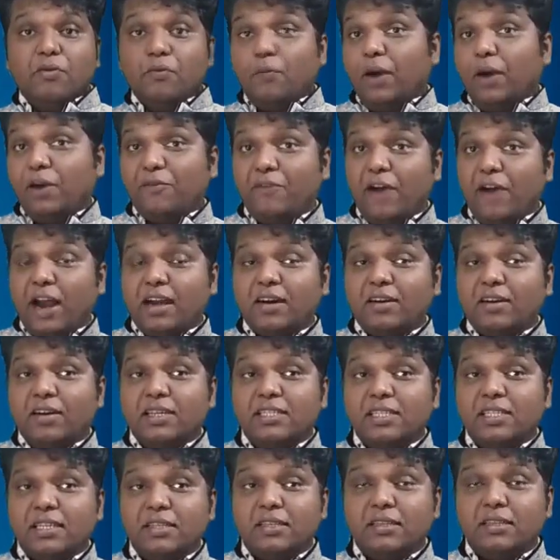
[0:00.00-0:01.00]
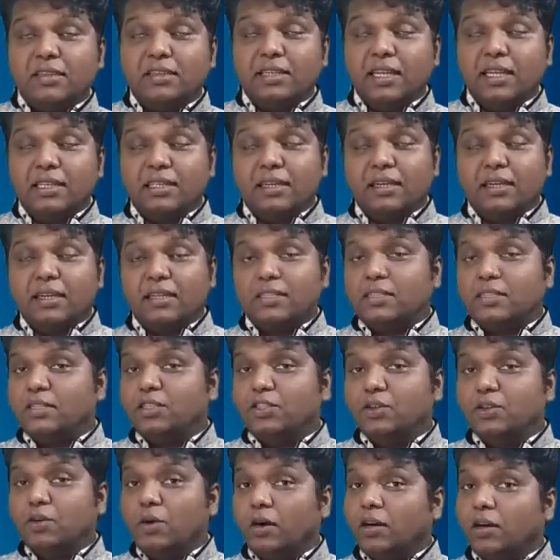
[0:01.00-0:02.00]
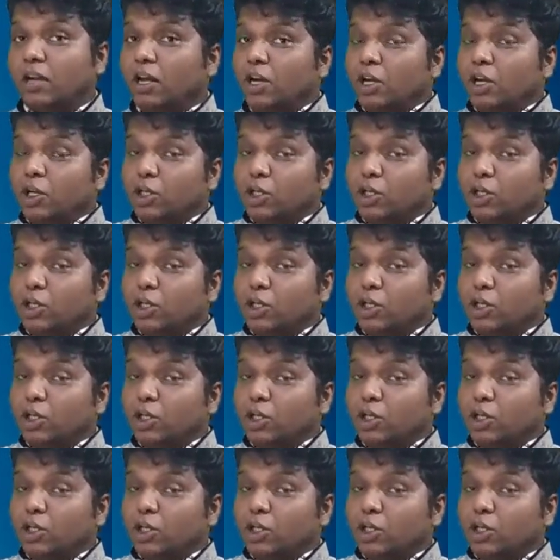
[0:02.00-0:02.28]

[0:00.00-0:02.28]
while factorization 336 you got